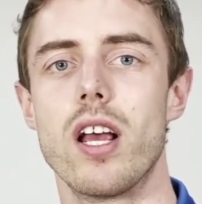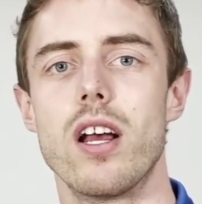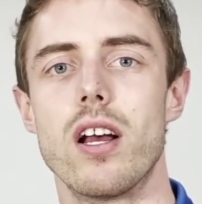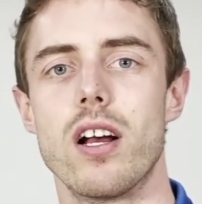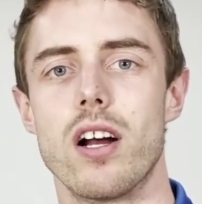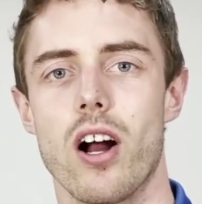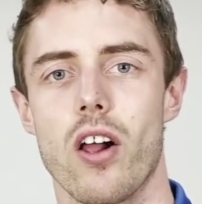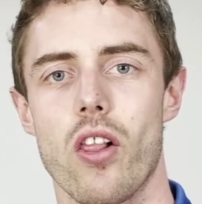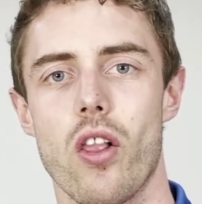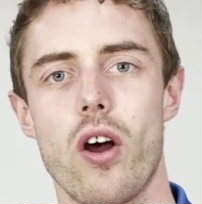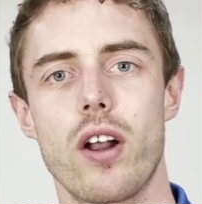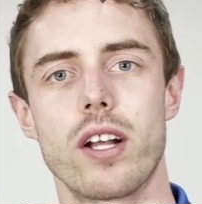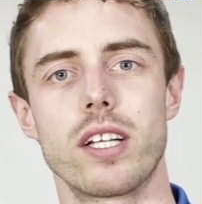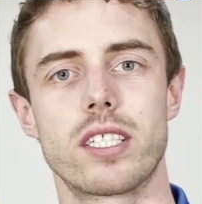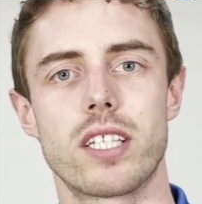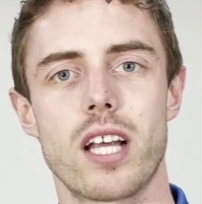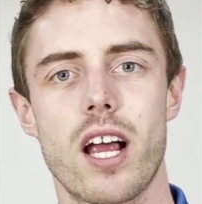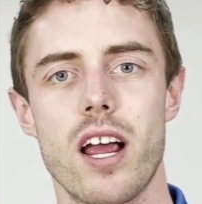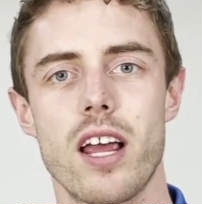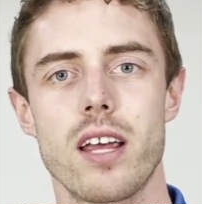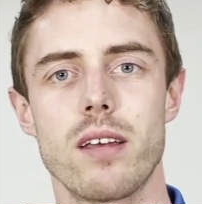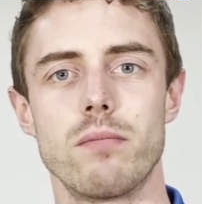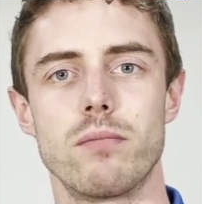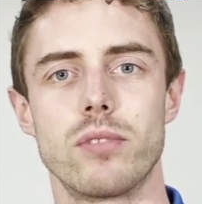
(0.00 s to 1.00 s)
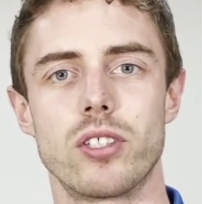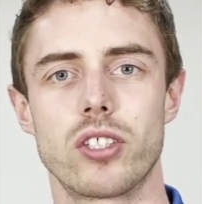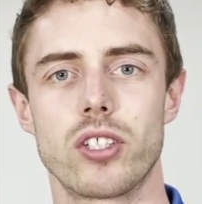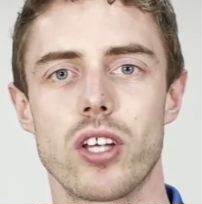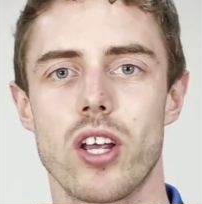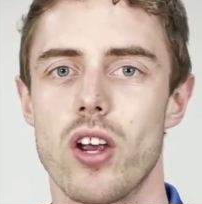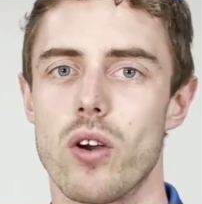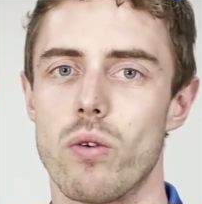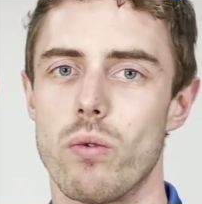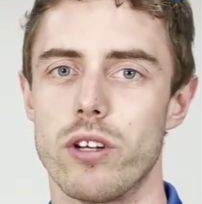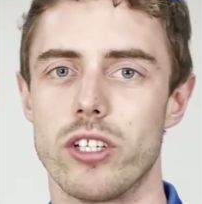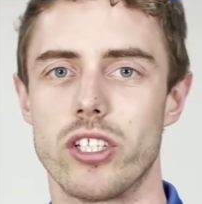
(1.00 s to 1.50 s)
A lot of times,
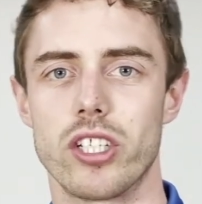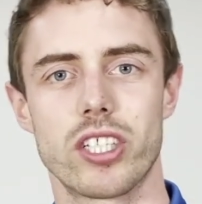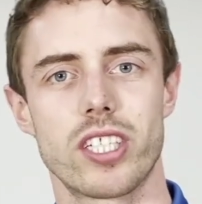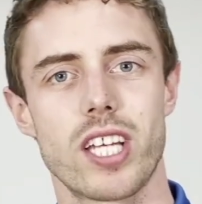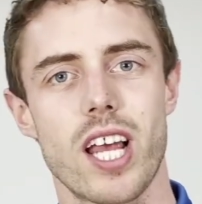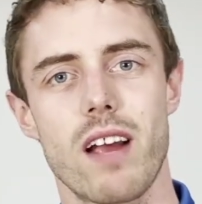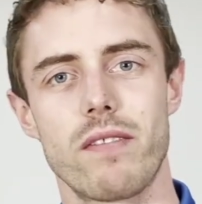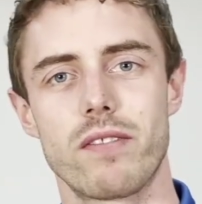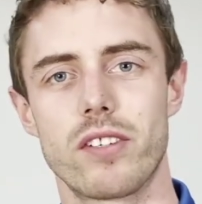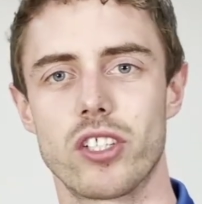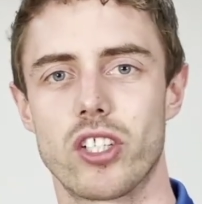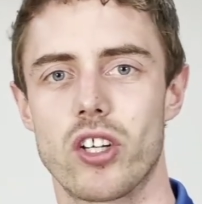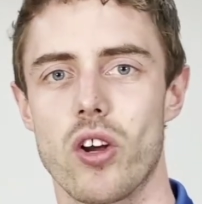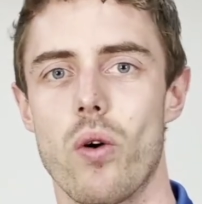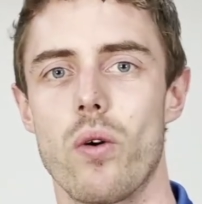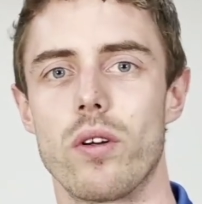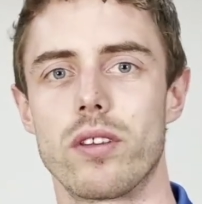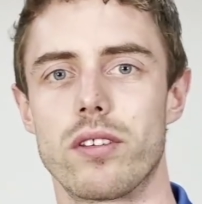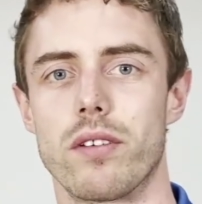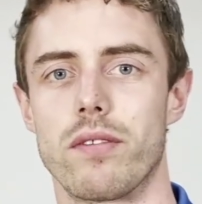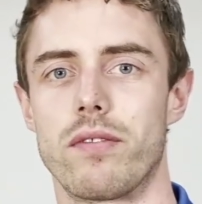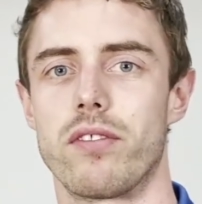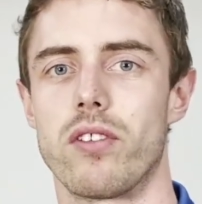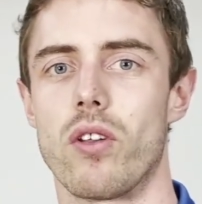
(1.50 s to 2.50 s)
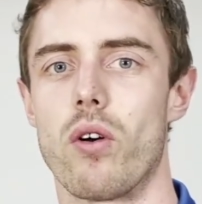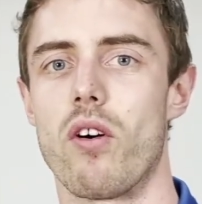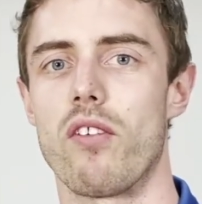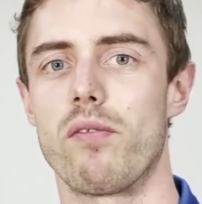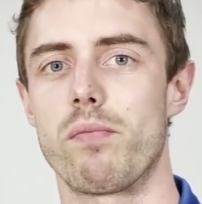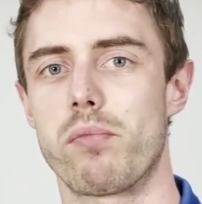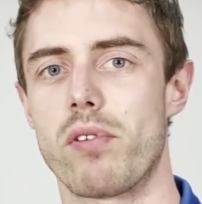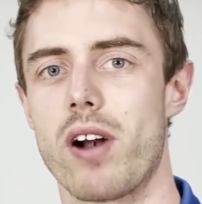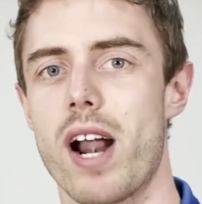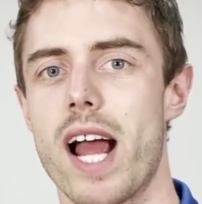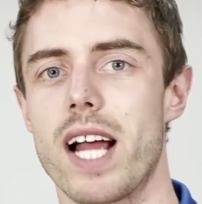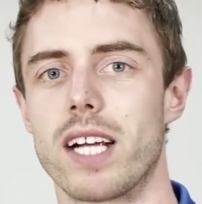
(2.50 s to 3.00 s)
we just have to go with the flow of
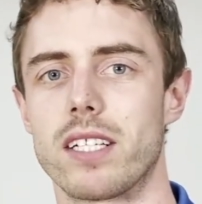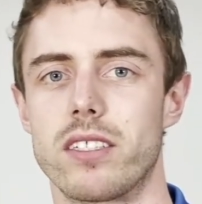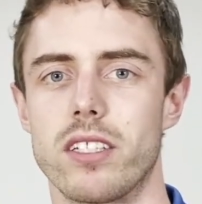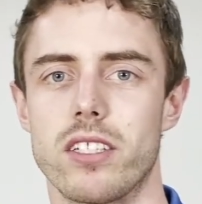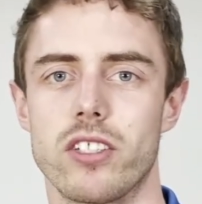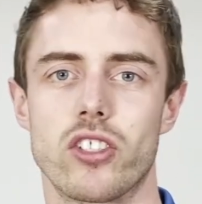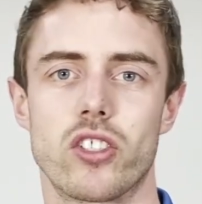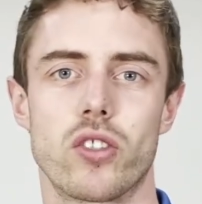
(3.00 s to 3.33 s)
practice.